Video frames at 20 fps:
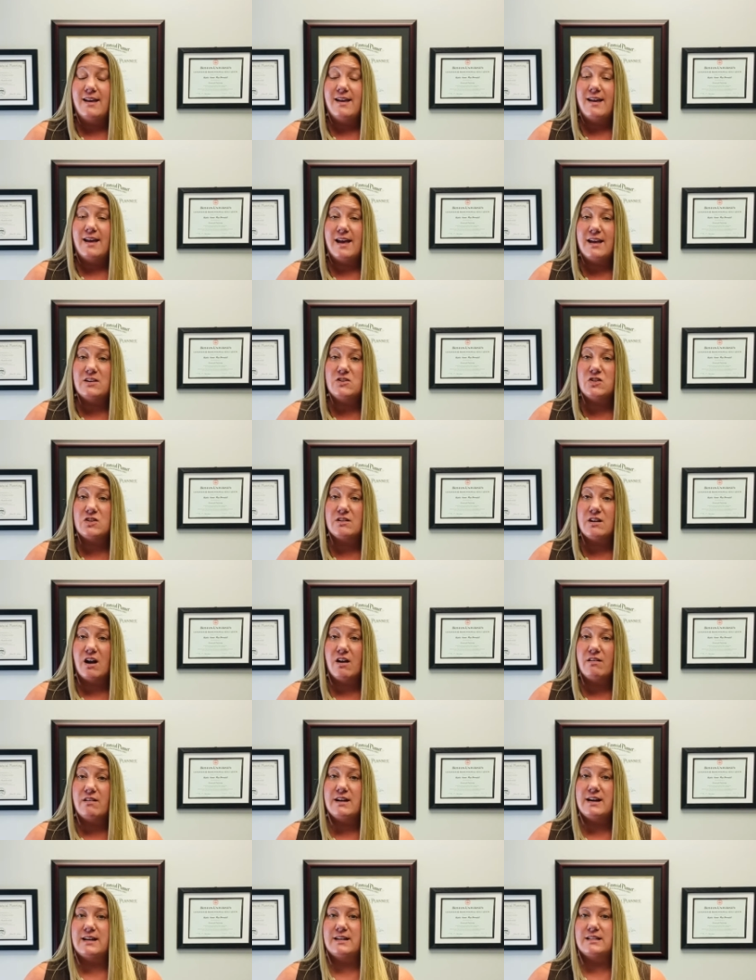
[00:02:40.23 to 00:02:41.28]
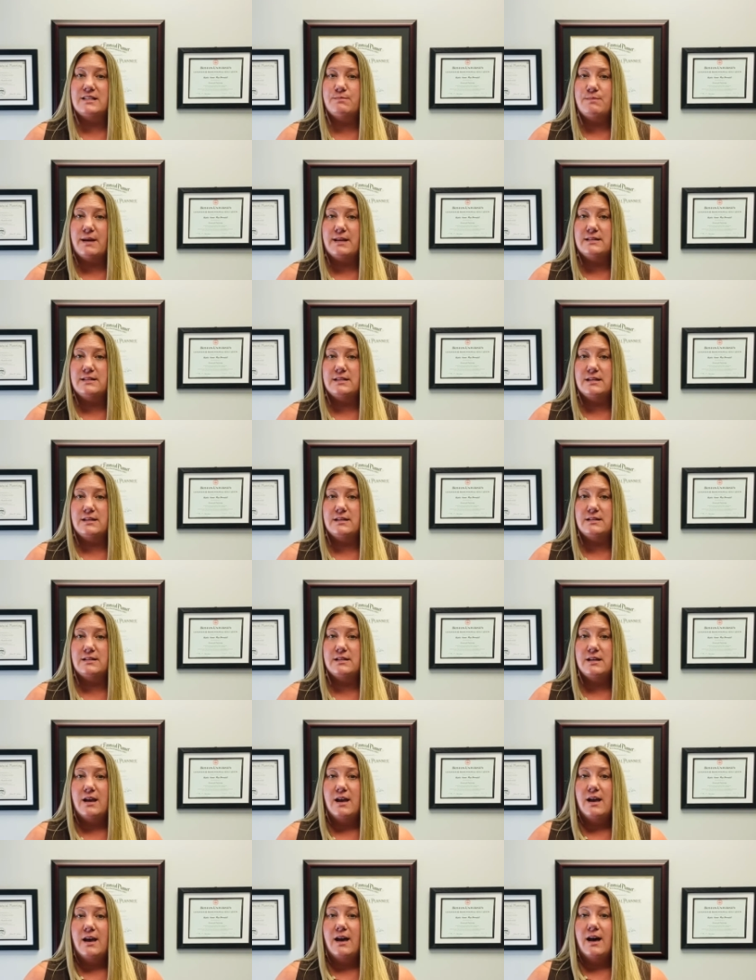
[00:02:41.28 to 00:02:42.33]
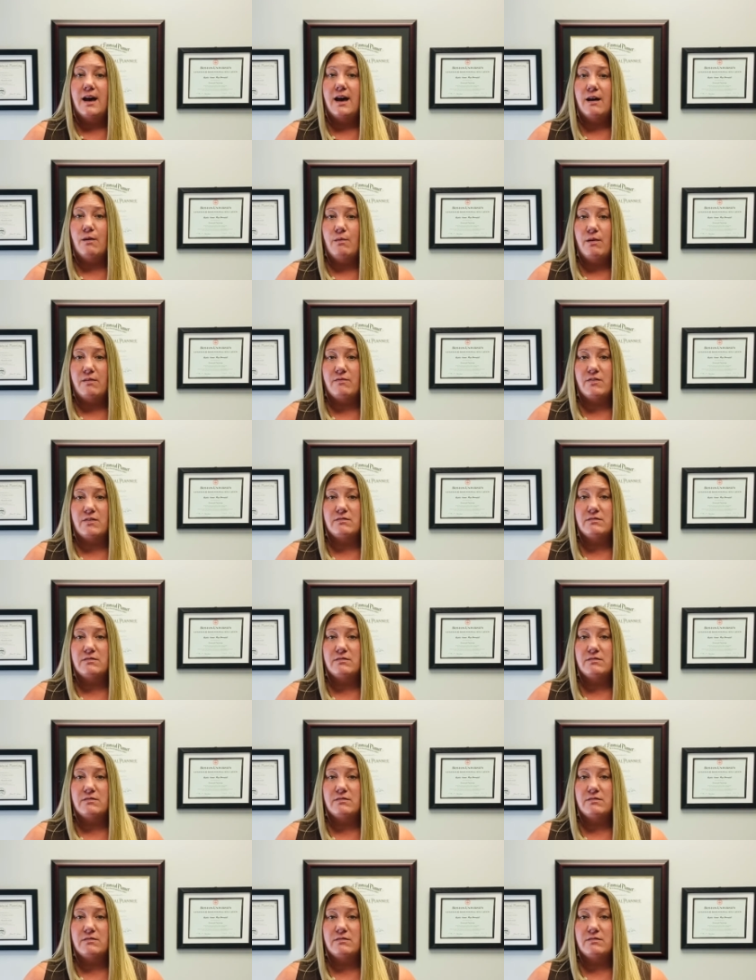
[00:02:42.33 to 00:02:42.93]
and your current expenses. However,